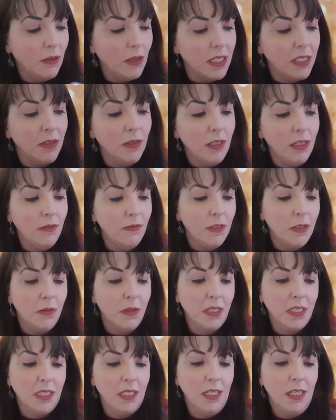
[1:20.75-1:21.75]
I don't even know
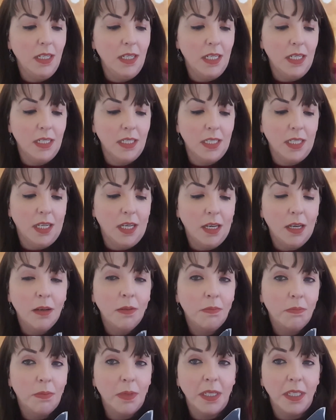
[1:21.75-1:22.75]
what's in it.
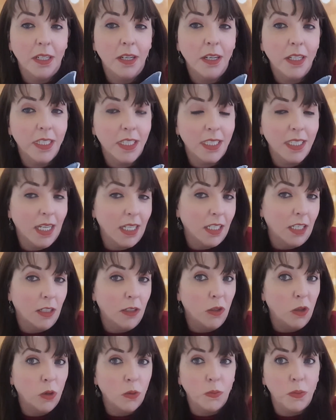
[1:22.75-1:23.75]
My daughter's had a
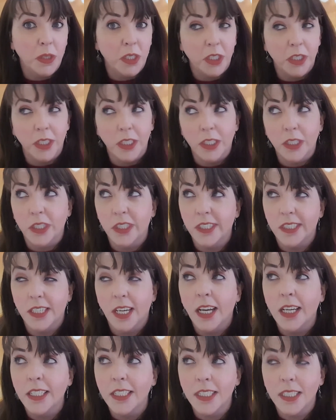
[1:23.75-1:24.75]
look, but she just
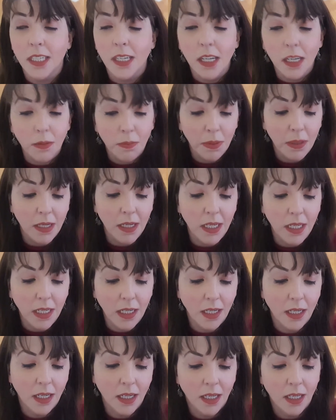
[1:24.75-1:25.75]
had a sneak peek.
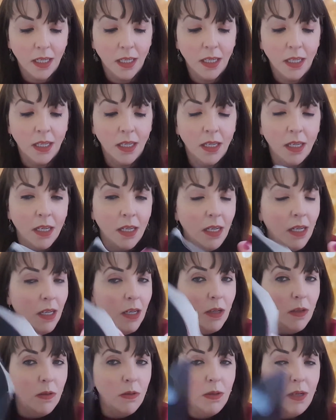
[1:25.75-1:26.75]

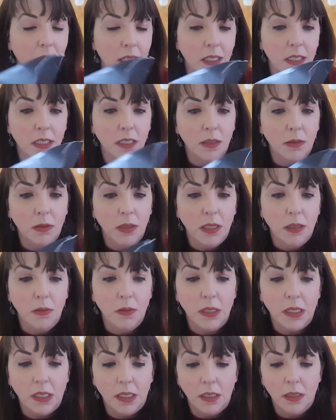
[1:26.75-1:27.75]
Right, so here
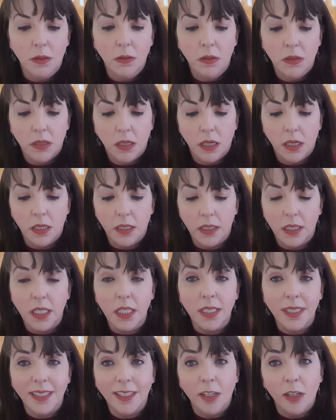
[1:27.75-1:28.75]
we go.
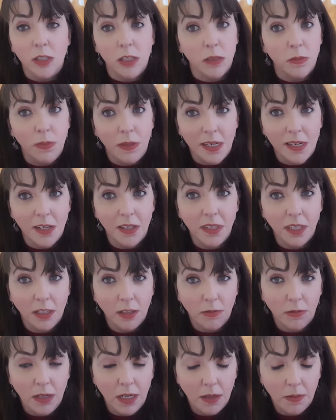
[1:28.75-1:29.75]
This cost me nothing,
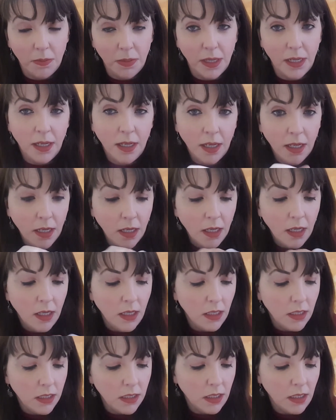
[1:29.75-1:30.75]
remember?
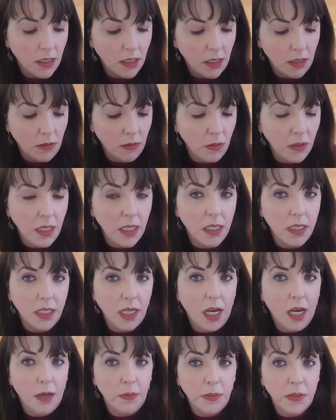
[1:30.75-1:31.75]
So it's
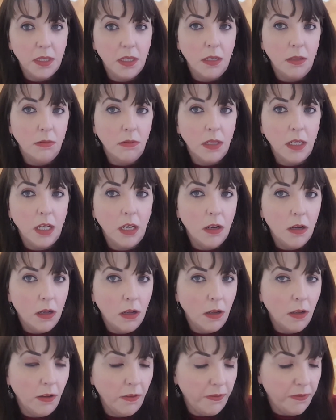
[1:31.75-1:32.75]
absolutely
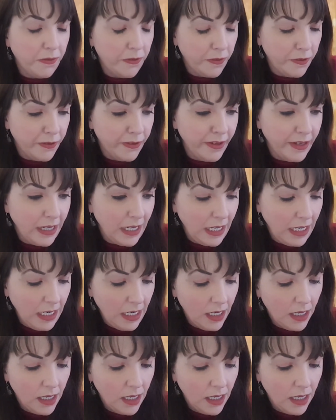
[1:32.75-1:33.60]
all free.